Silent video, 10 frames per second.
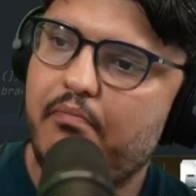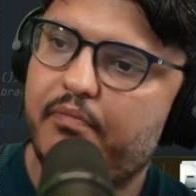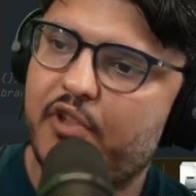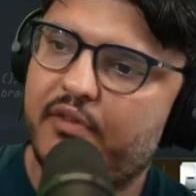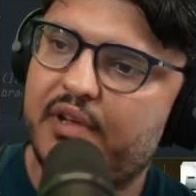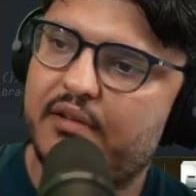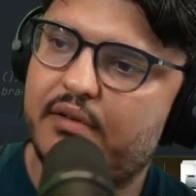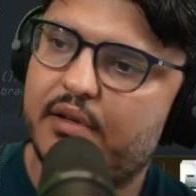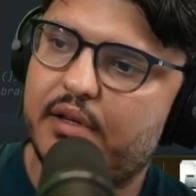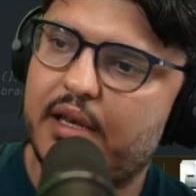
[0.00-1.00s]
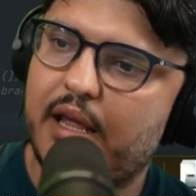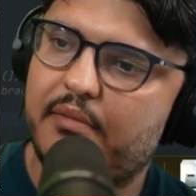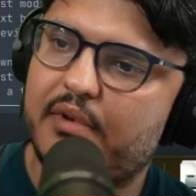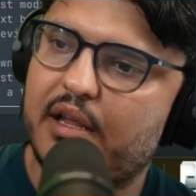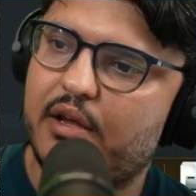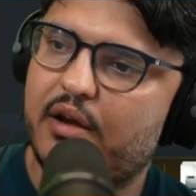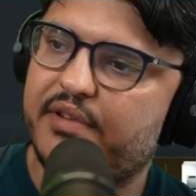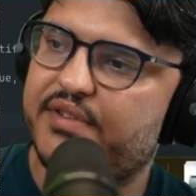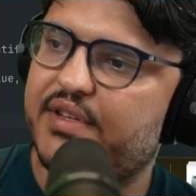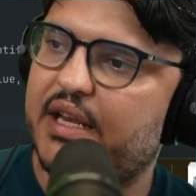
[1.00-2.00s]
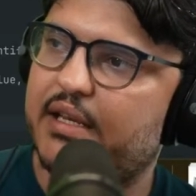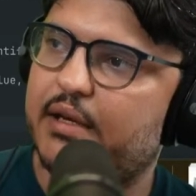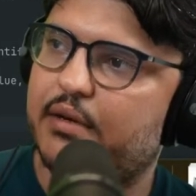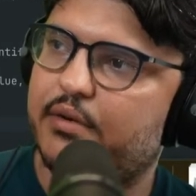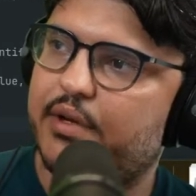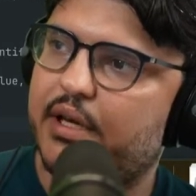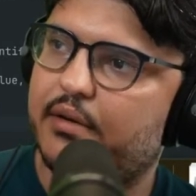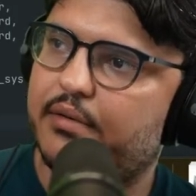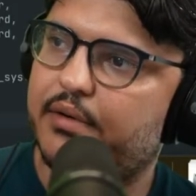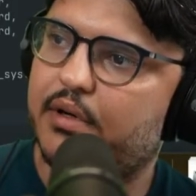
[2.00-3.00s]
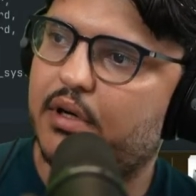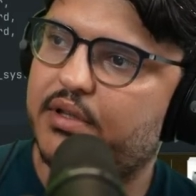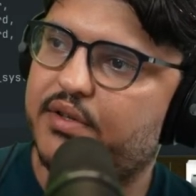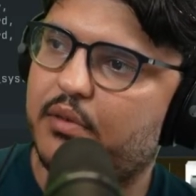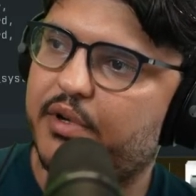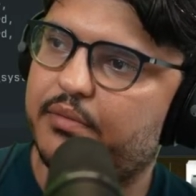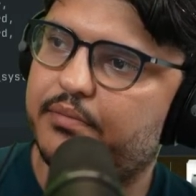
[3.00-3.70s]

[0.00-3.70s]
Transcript: No field name UFNC data. Oh yeah. Oh, it's coming.